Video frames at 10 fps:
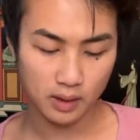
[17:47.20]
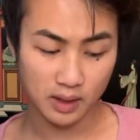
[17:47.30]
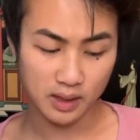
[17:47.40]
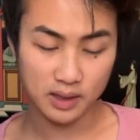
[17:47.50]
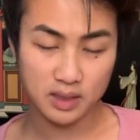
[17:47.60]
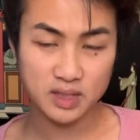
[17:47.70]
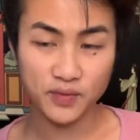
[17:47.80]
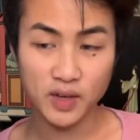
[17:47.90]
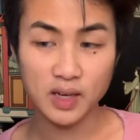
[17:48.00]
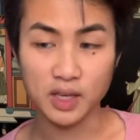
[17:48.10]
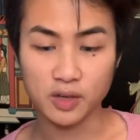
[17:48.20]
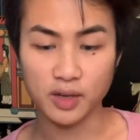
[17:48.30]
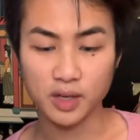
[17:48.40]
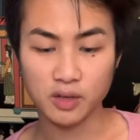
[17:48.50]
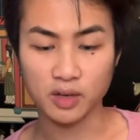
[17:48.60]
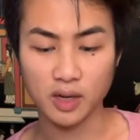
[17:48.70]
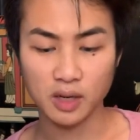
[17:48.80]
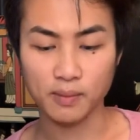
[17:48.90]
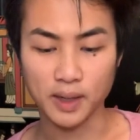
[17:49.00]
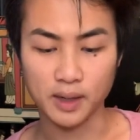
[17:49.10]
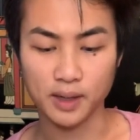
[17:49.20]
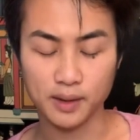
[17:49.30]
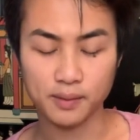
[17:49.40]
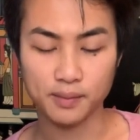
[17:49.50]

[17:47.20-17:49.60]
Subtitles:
It does feel like you're in your head about it.